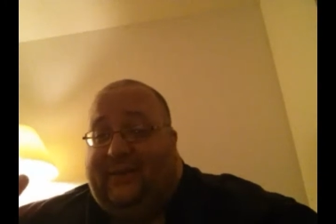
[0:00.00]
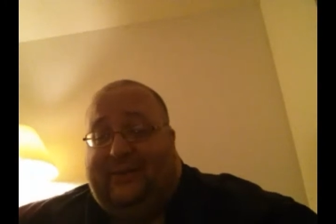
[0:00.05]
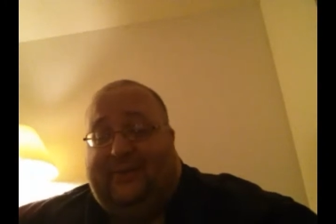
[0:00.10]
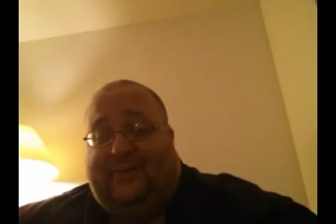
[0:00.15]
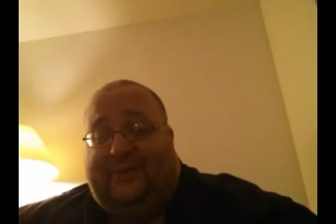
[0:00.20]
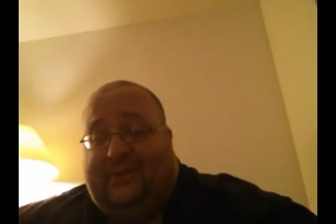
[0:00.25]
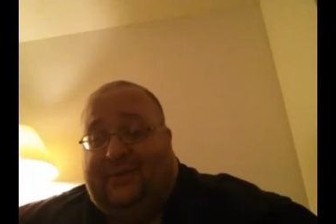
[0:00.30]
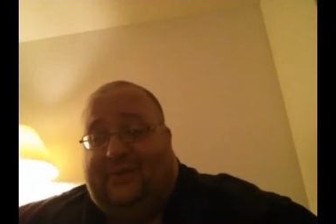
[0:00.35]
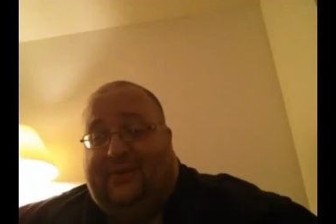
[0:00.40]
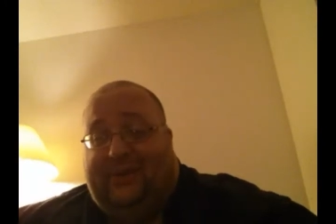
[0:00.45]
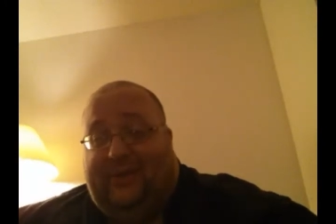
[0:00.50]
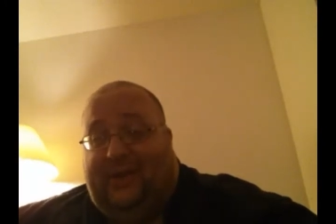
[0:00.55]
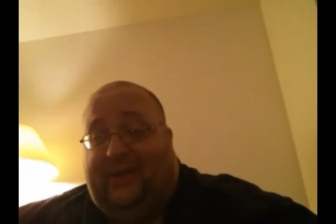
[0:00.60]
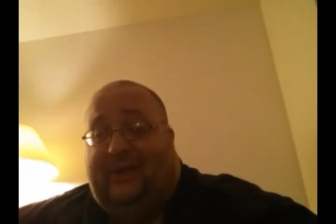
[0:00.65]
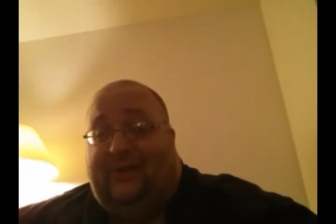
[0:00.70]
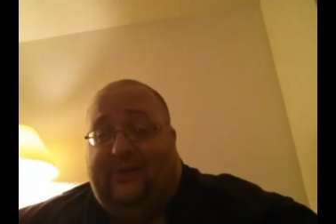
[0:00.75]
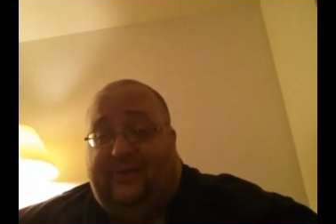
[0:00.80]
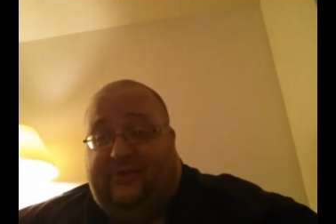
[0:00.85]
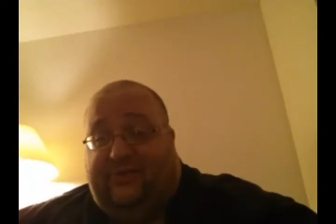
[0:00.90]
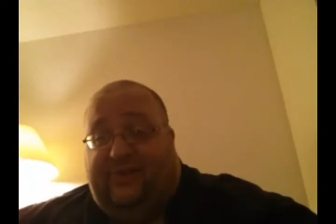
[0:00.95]
the the
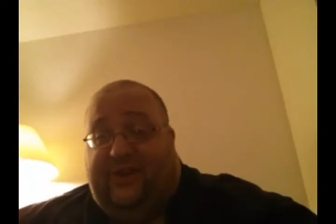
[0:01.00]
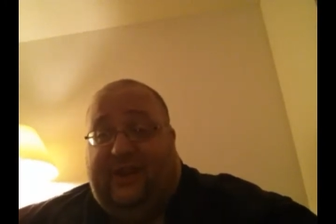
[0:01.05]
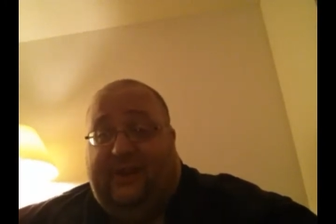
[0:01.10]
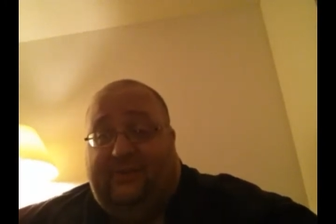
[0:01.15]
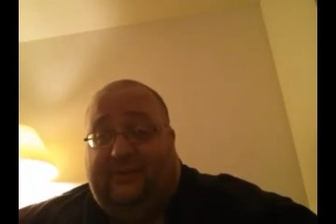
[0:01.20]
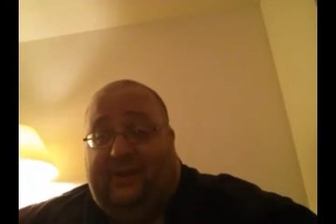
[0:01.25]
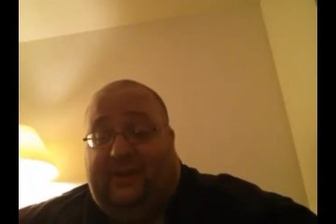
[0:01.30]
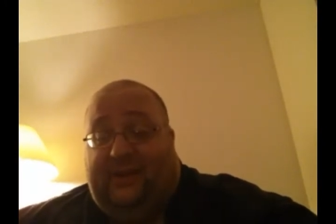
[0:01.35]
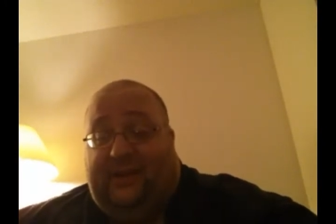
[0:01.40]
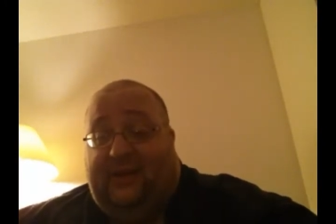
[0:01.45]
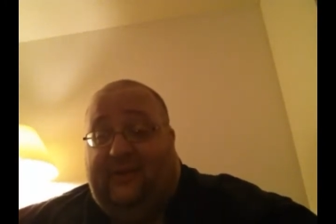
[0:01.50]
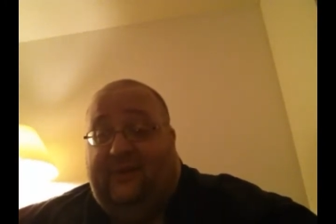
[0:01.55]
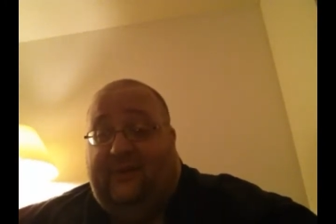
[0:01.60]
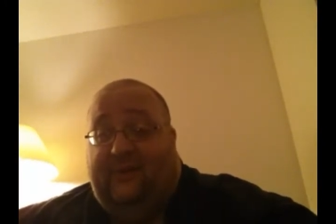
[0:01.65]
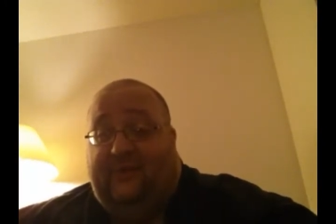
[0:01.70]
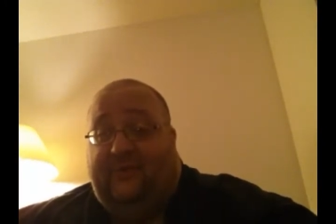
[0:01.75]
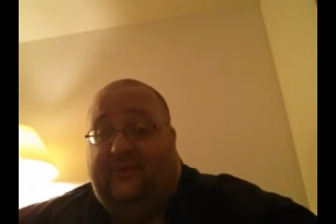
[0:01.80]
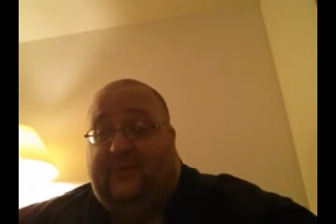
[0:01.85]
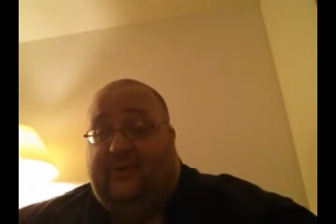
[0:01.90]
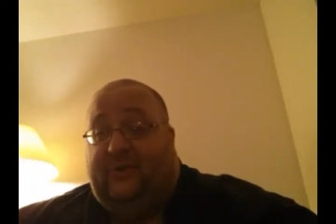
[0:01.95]
inner segment
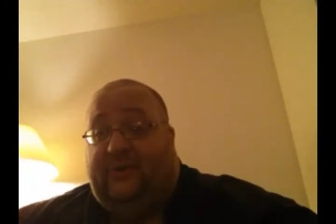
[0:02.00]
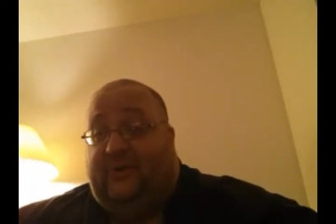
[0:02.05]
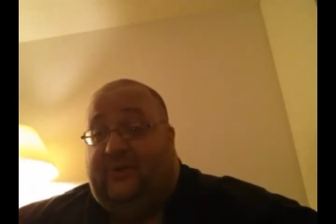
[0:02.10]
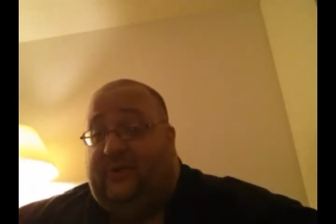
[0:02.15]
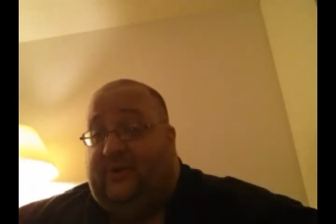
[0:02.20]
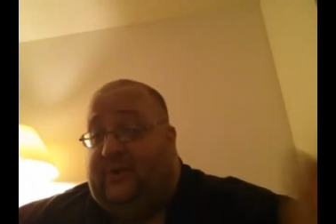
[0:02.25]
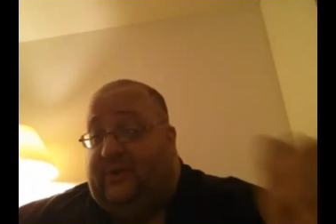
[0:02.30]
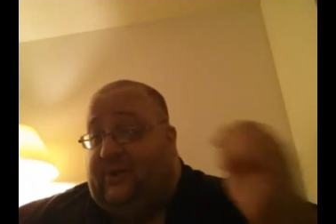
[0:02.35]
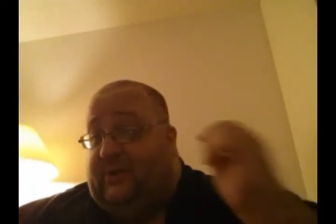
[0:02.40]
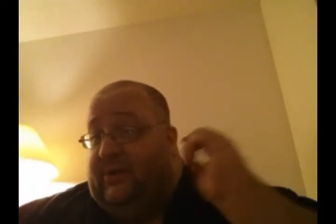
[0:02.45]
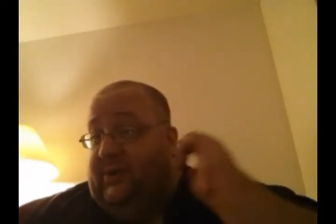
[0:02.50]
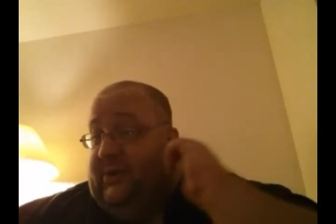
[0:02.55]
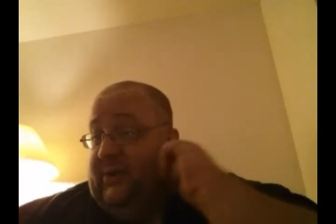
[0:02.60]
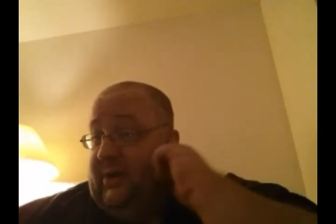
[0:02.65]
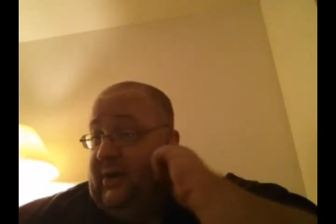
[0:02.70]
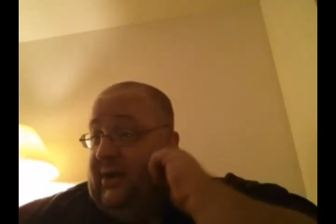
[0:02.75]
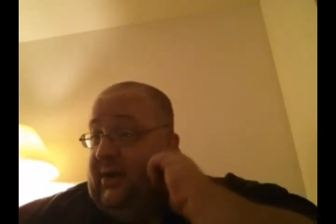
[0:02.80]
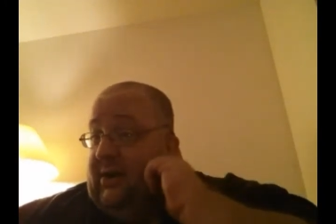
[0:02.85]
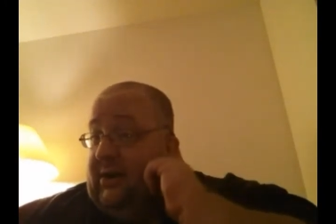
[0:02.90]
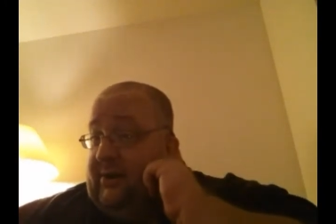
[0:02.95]
entered, where,
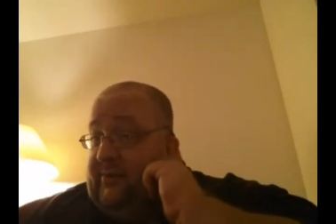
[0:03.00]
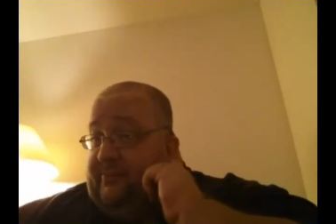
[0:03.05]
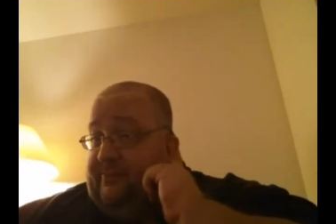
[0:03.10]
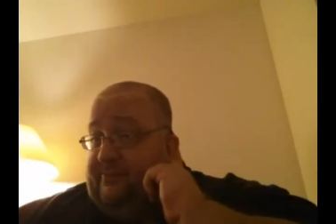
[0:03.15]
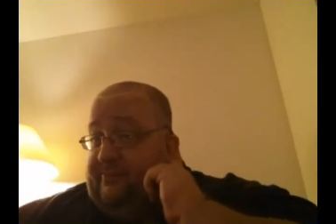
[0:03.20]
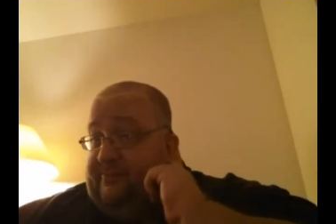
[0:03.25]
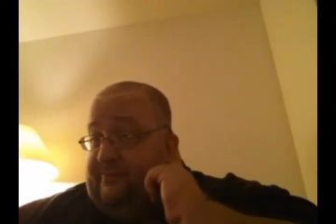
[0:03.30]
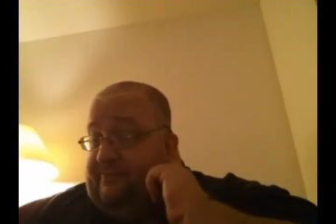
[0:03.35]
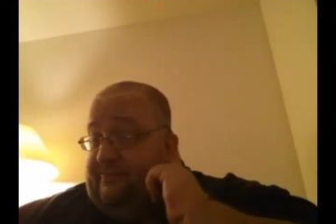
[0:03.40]
uh,